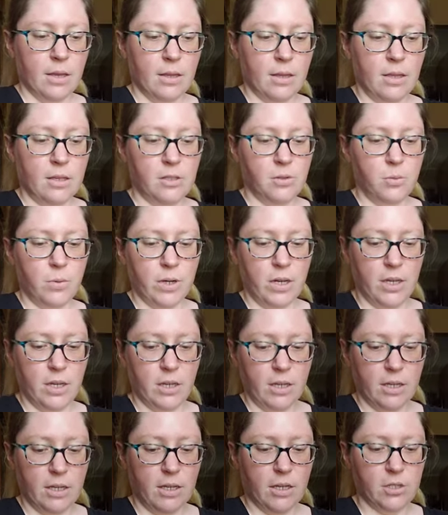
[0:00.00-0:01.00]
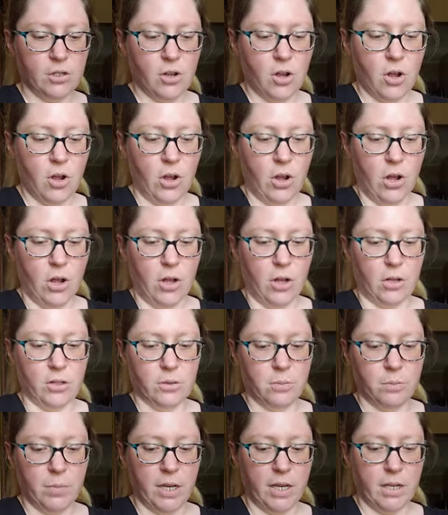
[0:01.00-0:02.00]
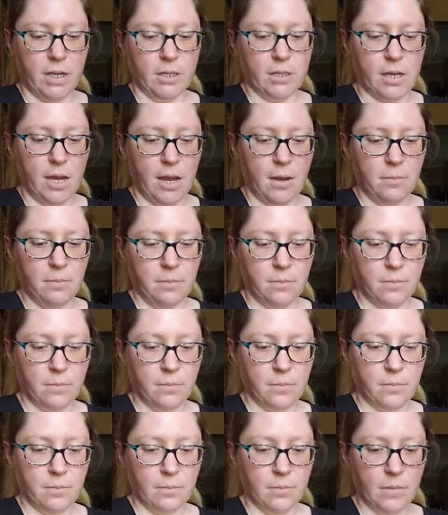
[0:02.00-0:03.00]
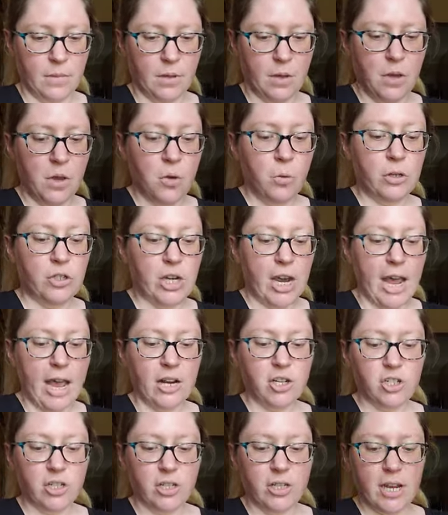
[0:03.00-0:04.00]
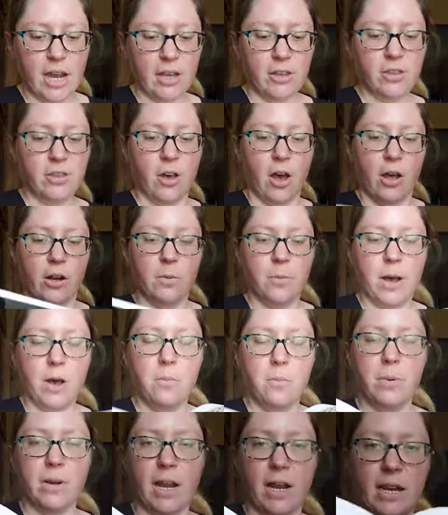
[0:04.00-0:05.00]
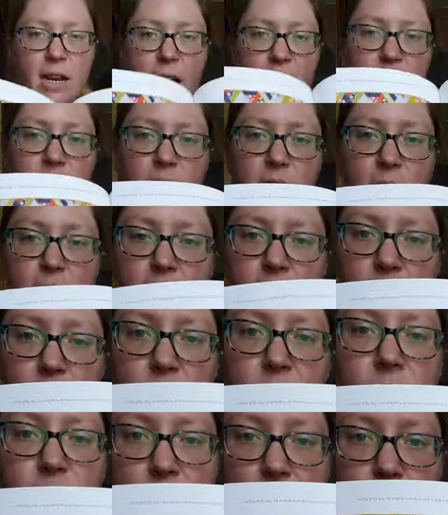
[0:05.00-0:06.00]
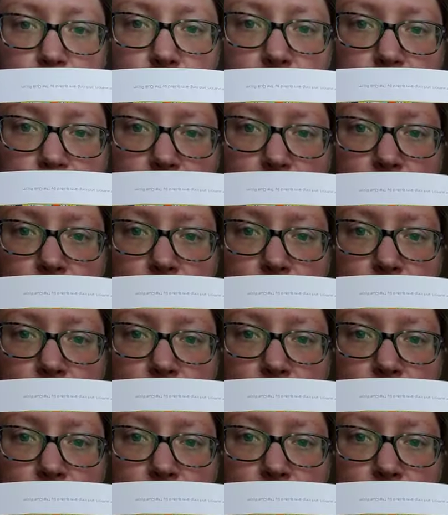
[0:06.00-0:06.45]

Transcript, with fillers: This one is called Picnic Time, which actually I thought about, but I'd have to get different fabric